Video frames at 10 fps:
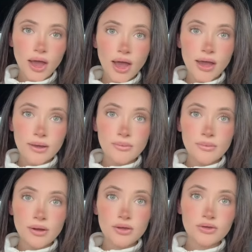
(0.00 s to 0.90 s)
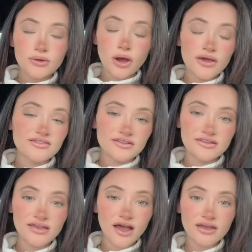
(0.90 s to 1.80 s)
um, you guys can
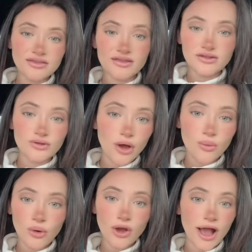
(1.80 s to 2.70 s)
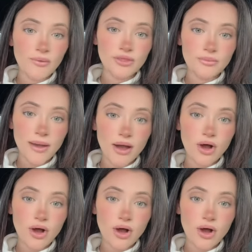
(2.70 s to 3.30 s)
see I did not walk out with the bout.